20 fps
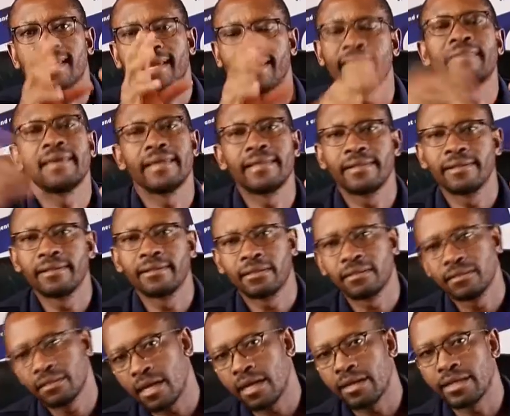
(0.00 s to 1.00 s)
and then
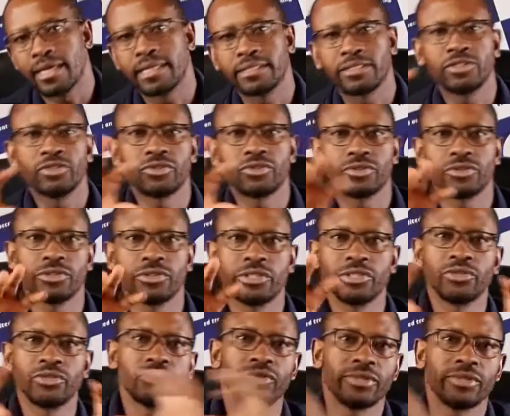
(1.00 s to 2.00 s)
I'll get into
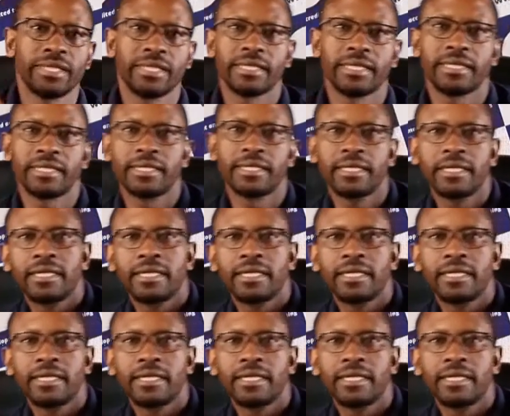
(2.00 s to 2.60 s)
the